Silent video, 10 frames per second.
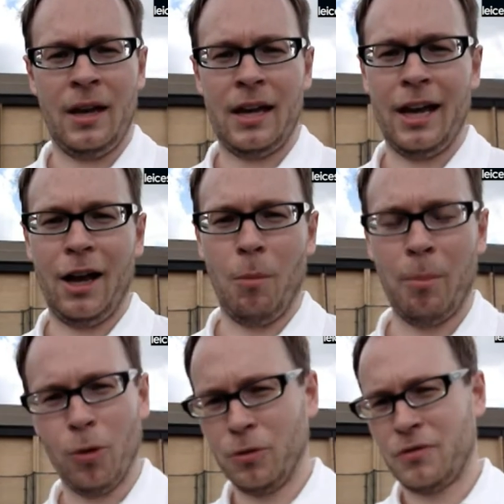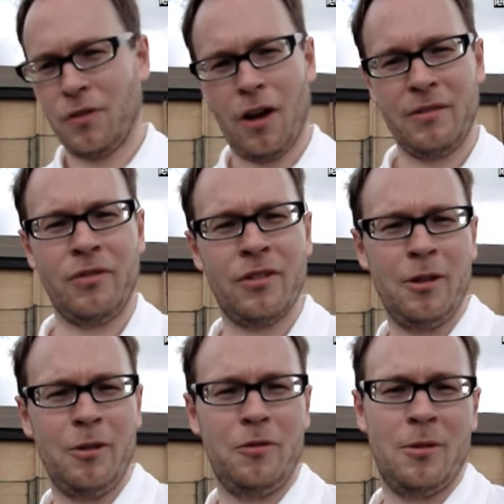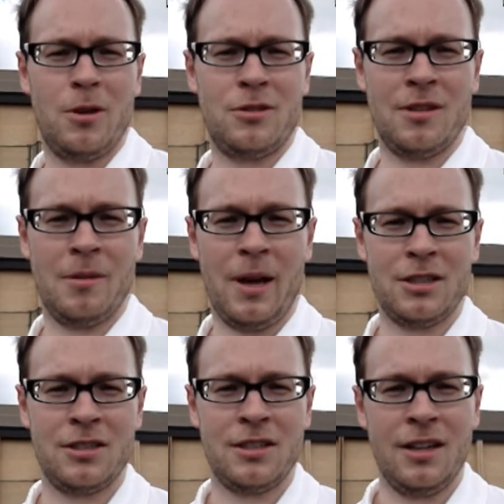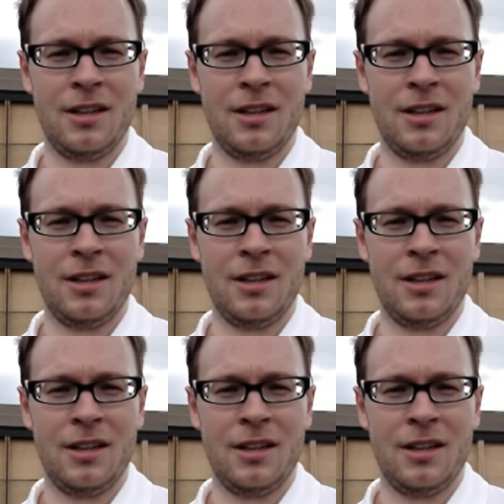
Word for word: and he held my balls fine for, for most of the match.